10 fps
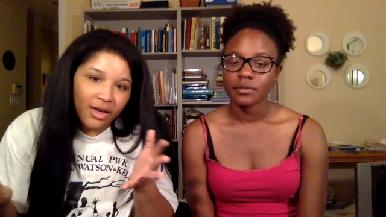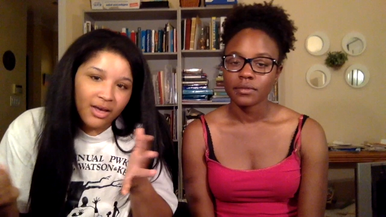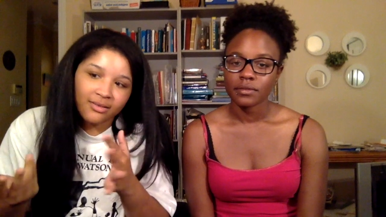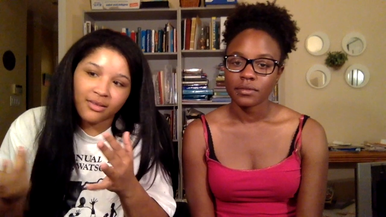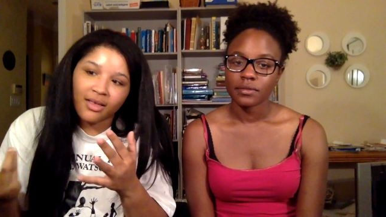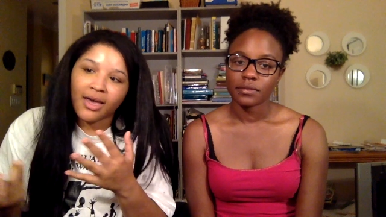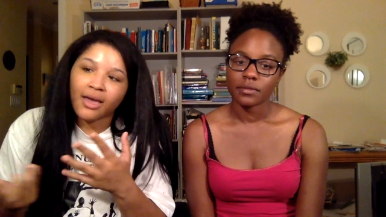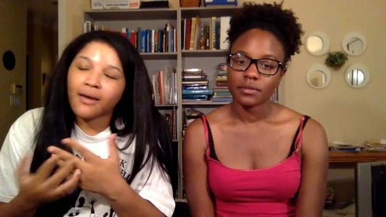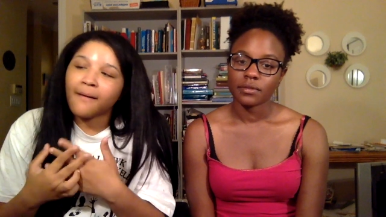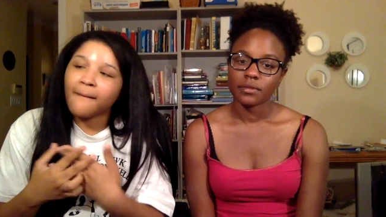Speaker 1: it's
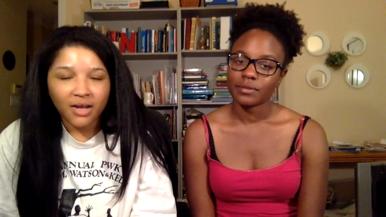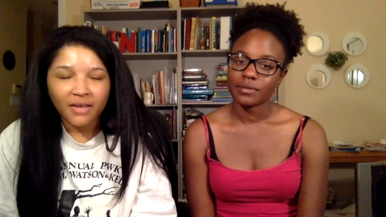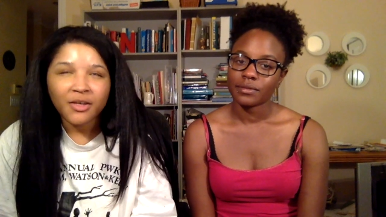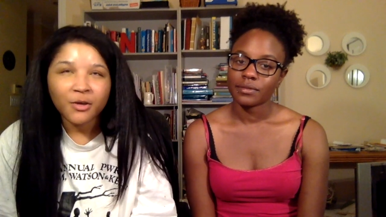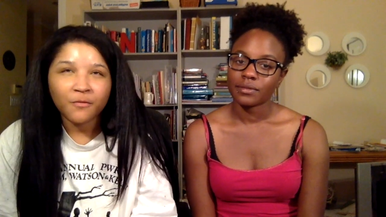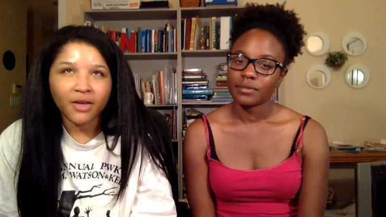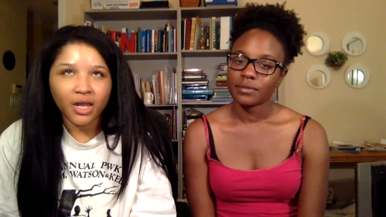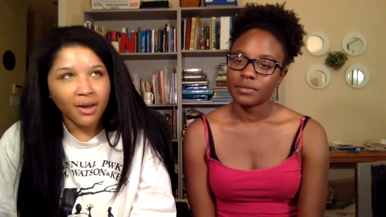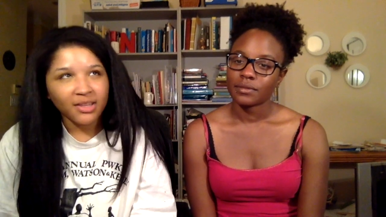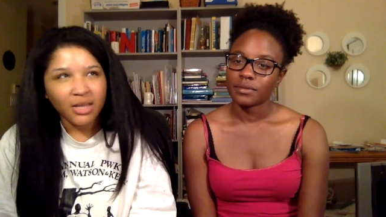like, not that you forget
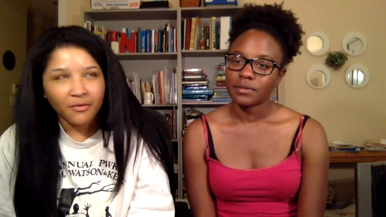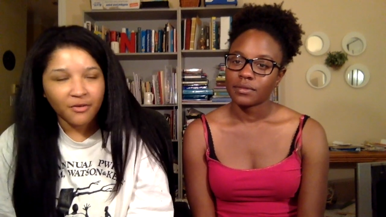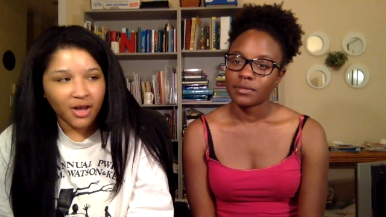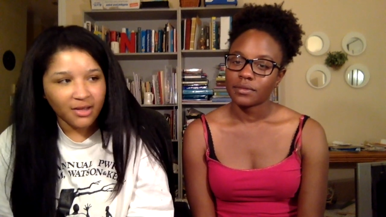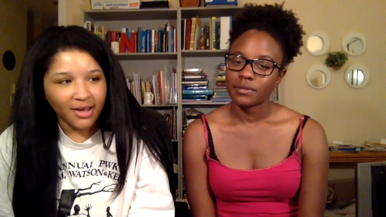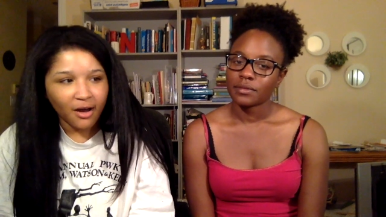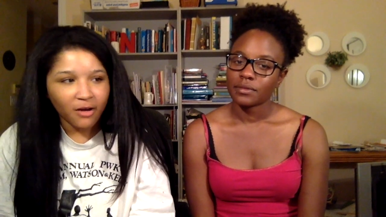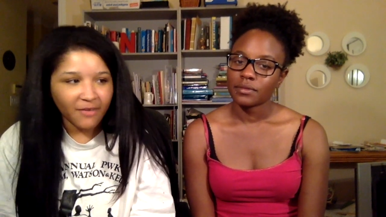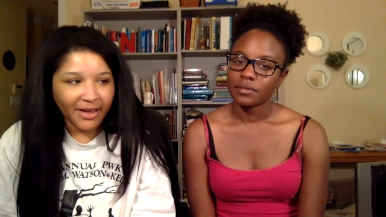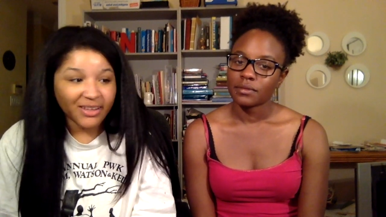about them if you're not
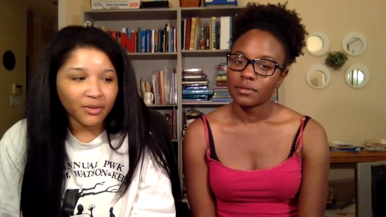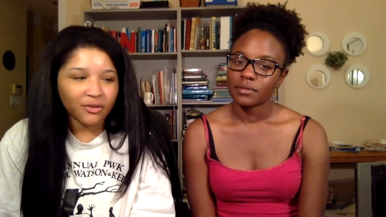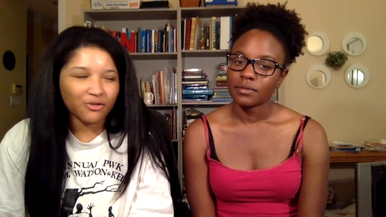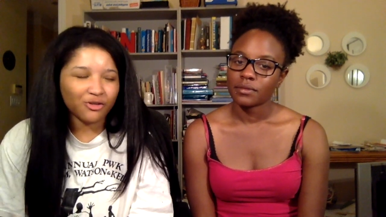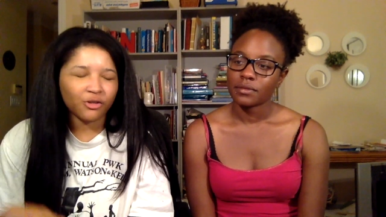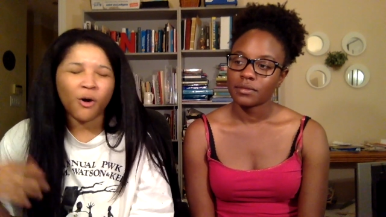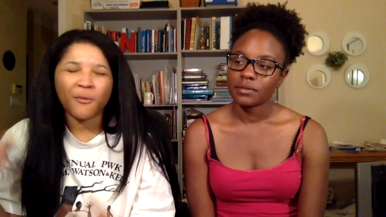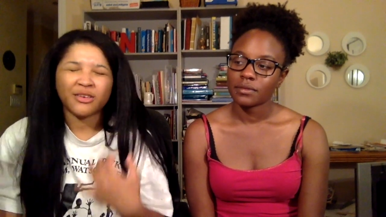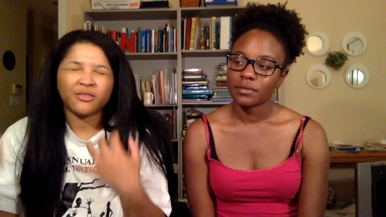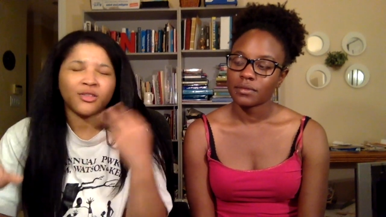diehard fans, but there's just
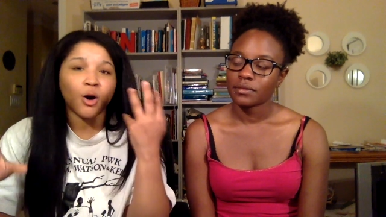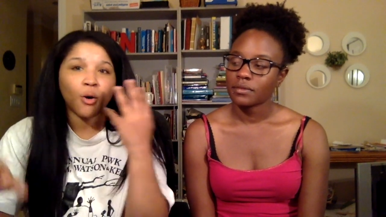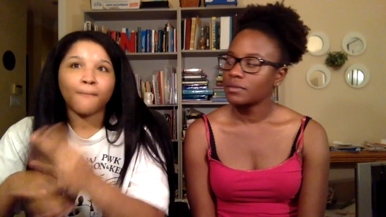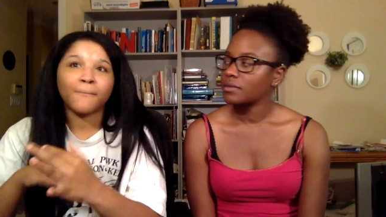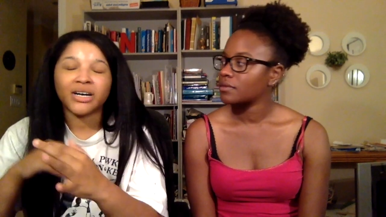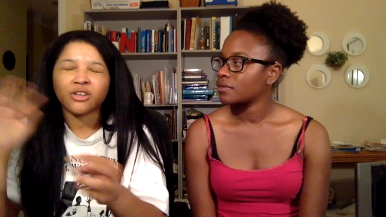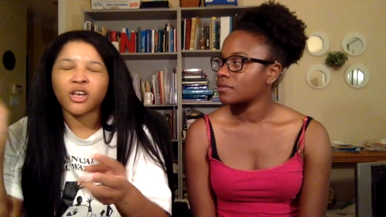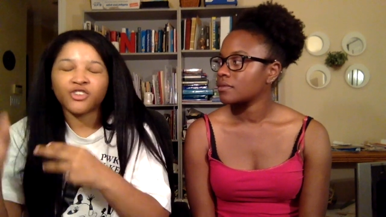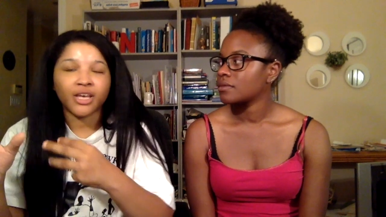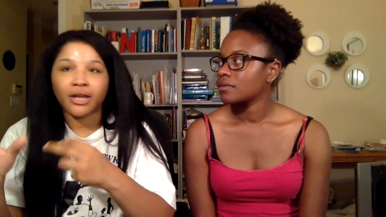always so much
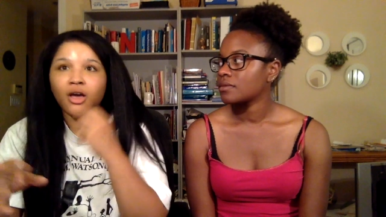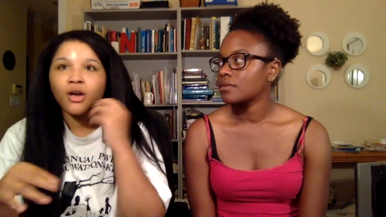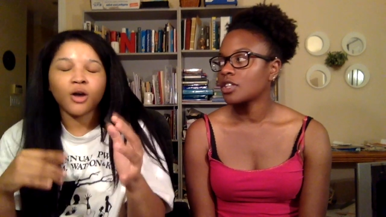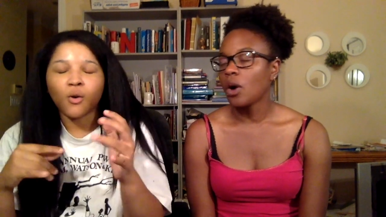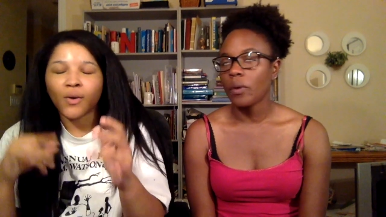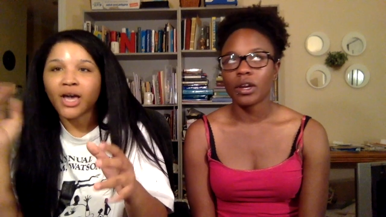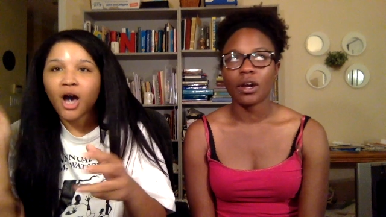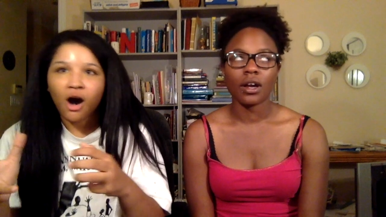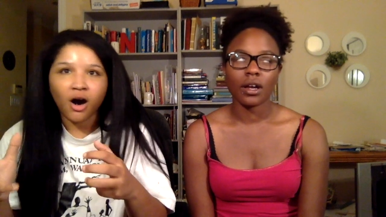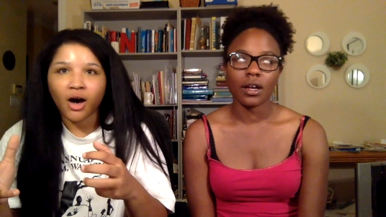shit
Speaker 2: going, going
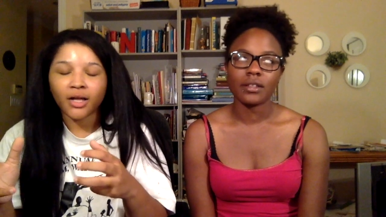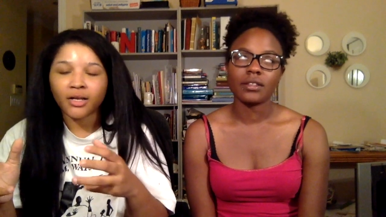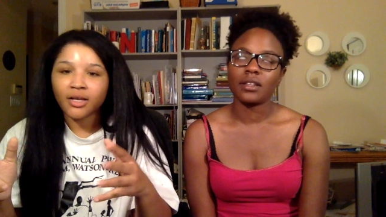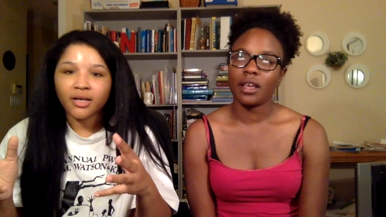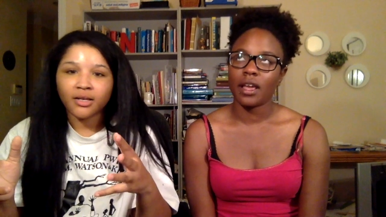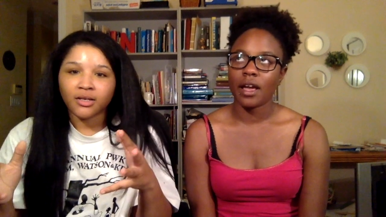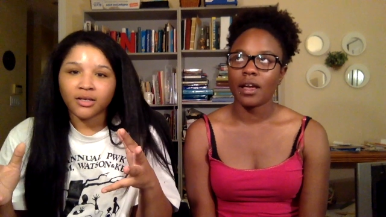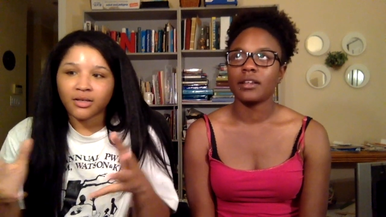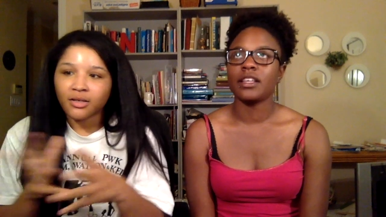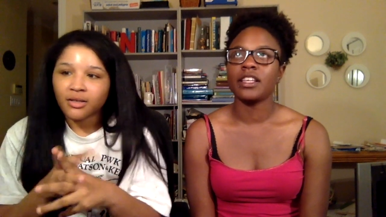on. on.
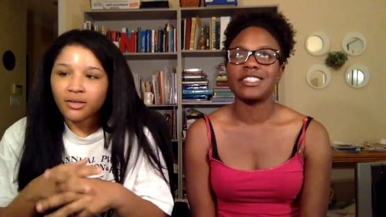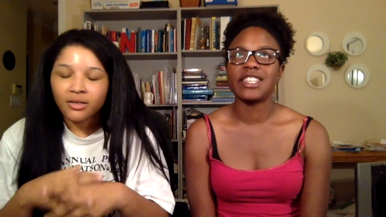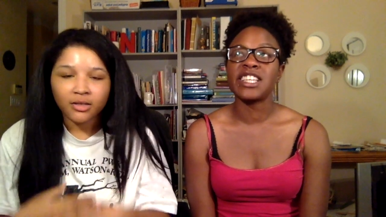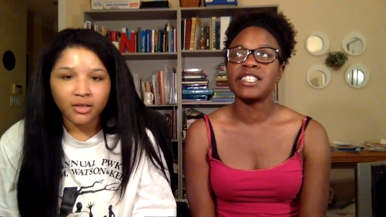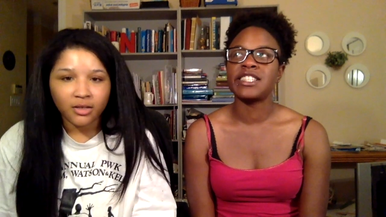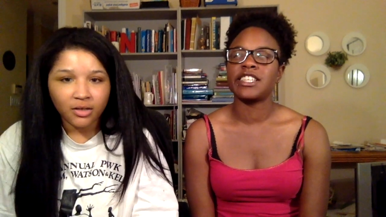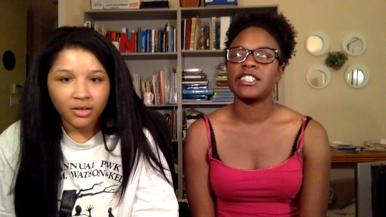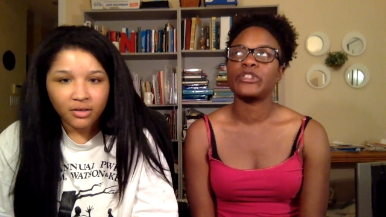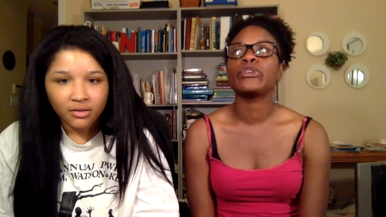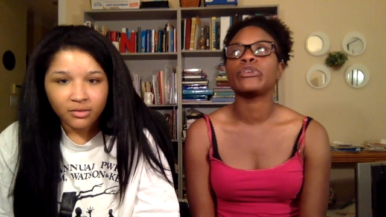Yeah, it's easy
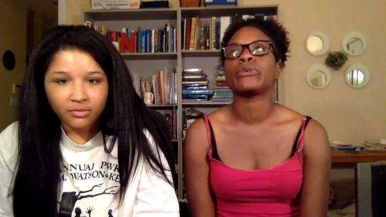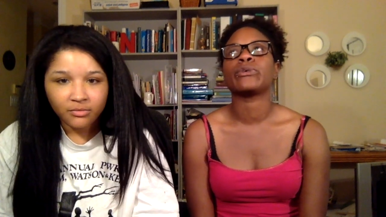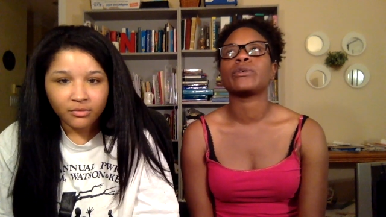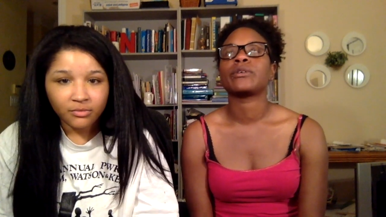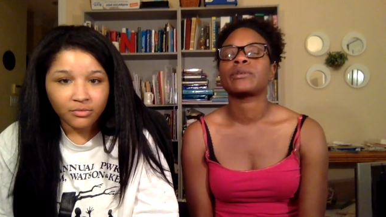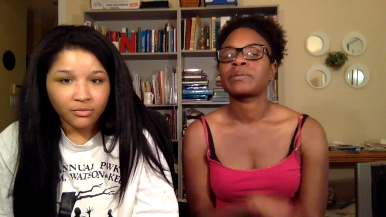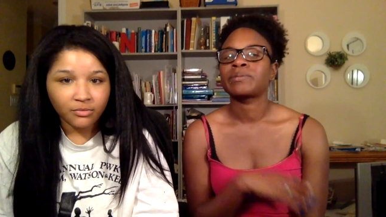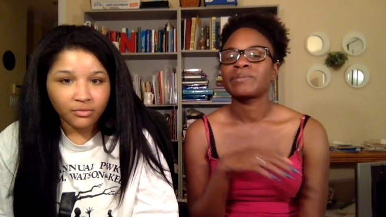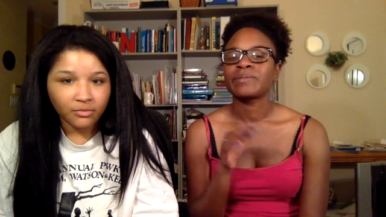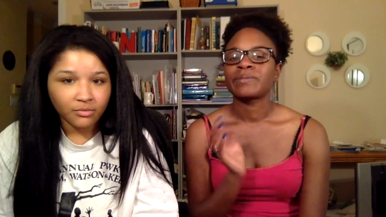to
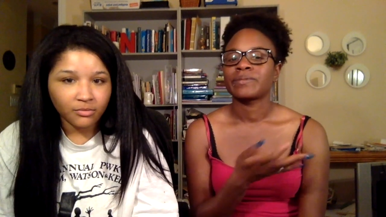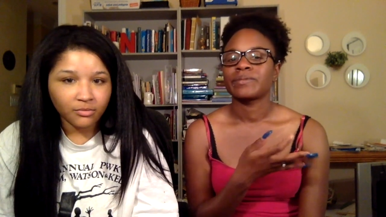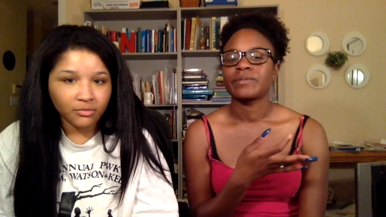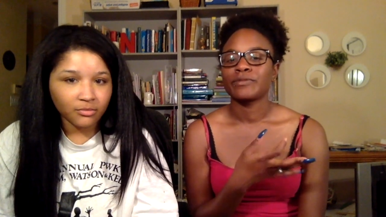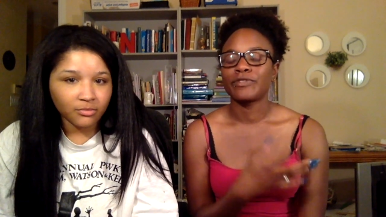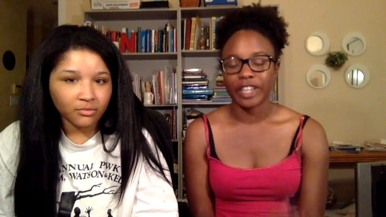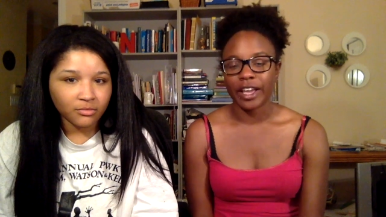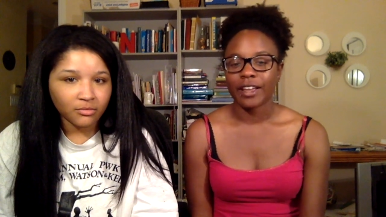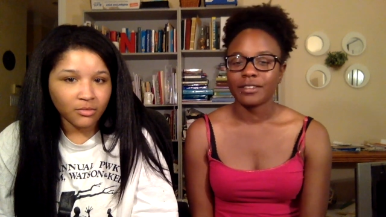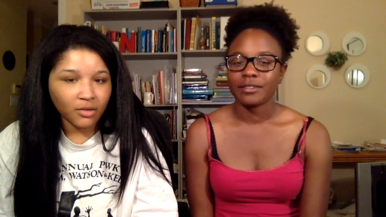
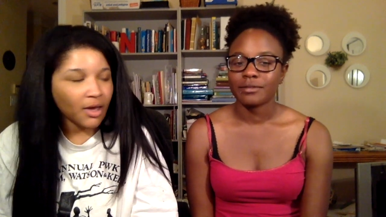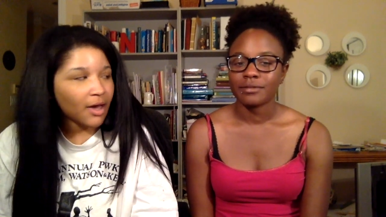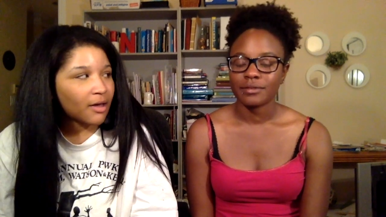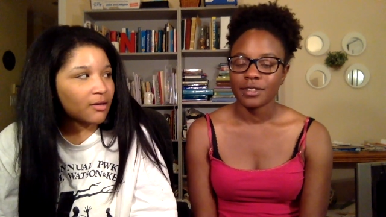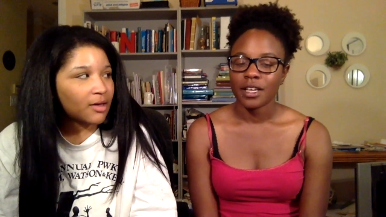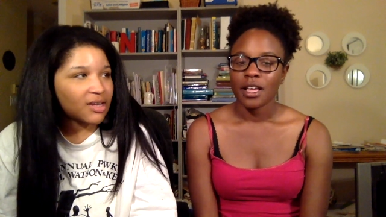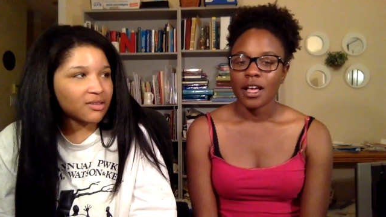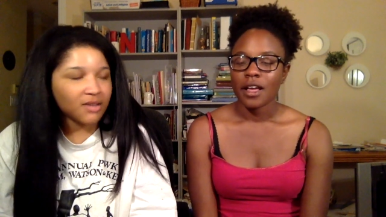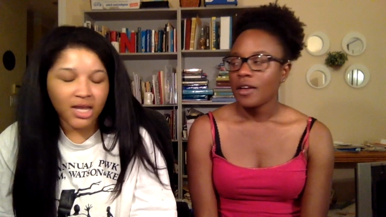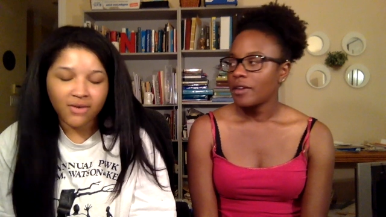forget.
Speaker 1: Yeah, and
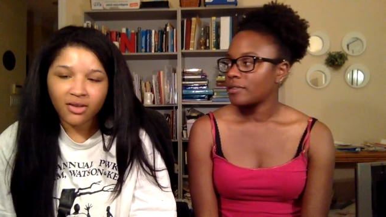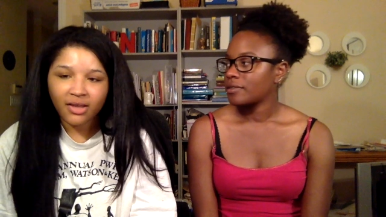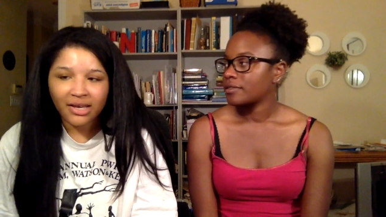it's not even